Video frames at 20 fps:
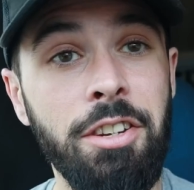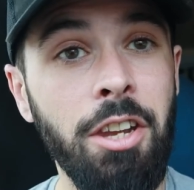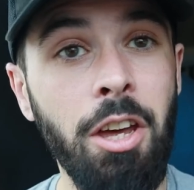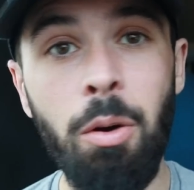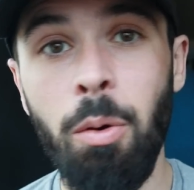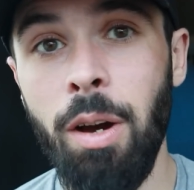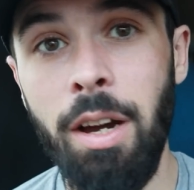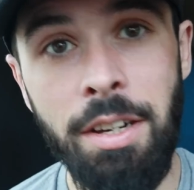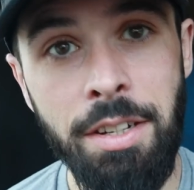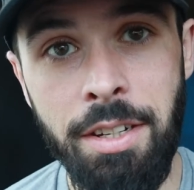
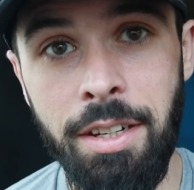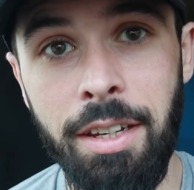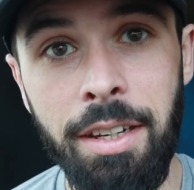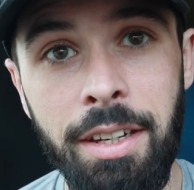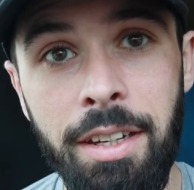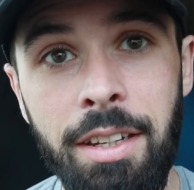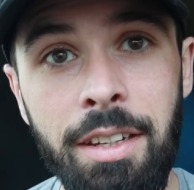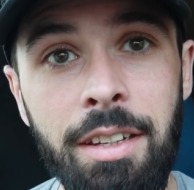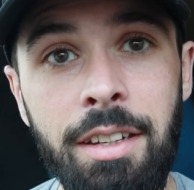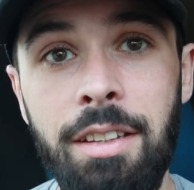no
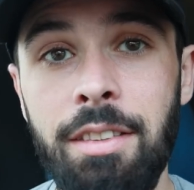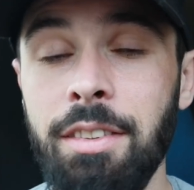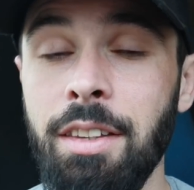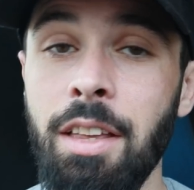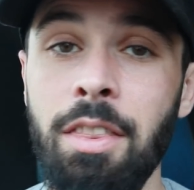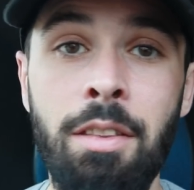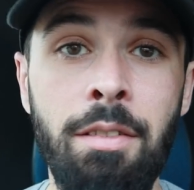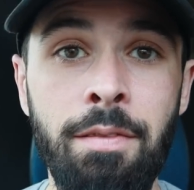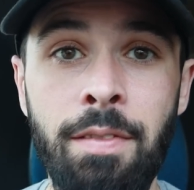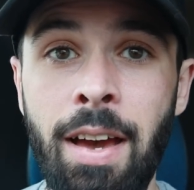idea
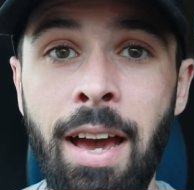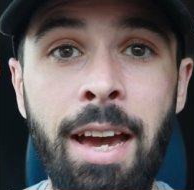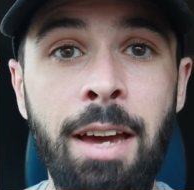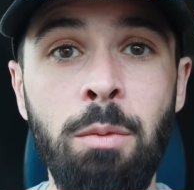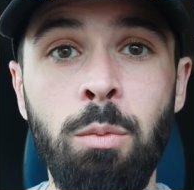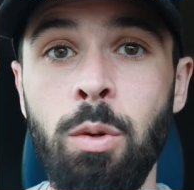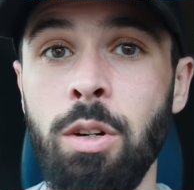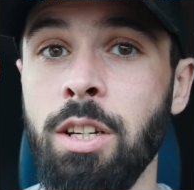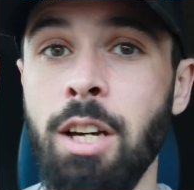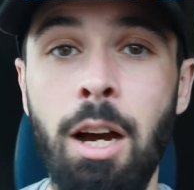that the
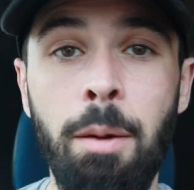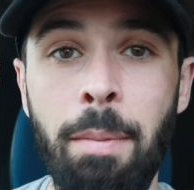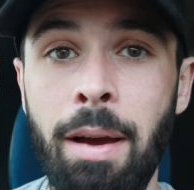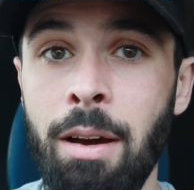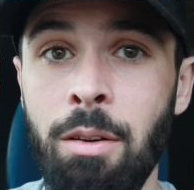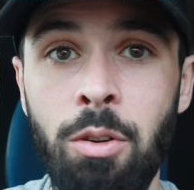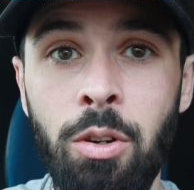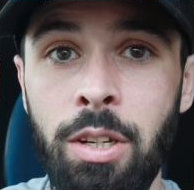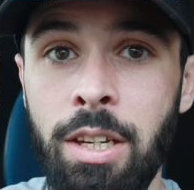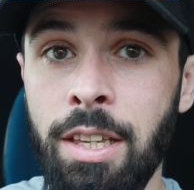van would come
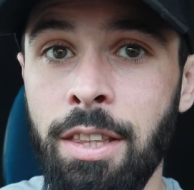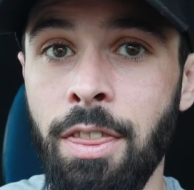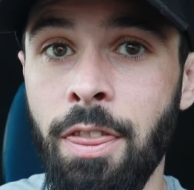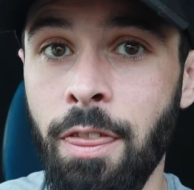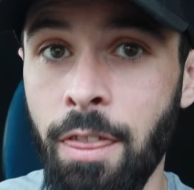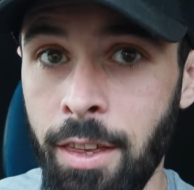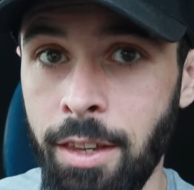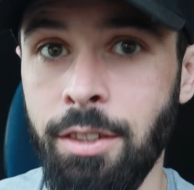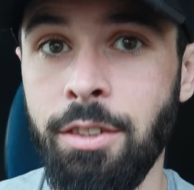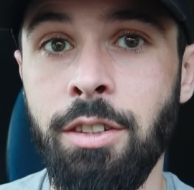out looking
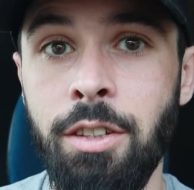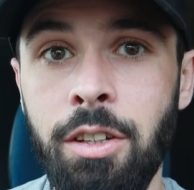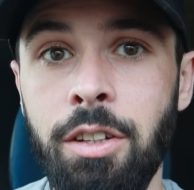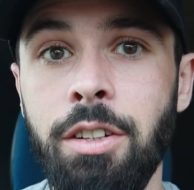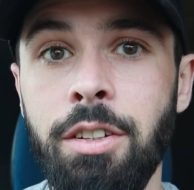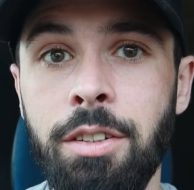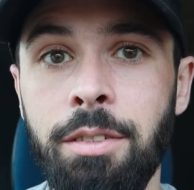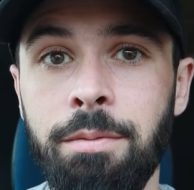this good.